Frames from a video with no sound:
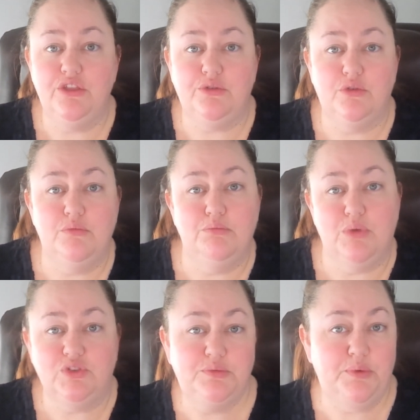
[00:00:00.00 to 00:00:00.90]
through
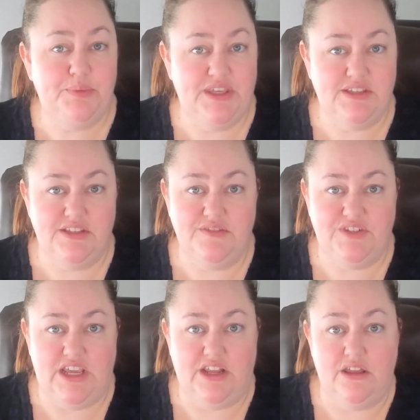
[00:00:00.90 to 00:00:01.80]
multiple pieces of
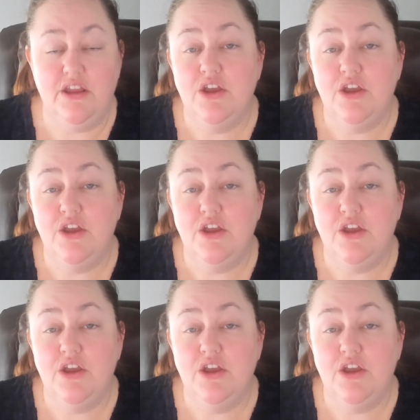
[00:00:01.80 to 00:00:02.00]
data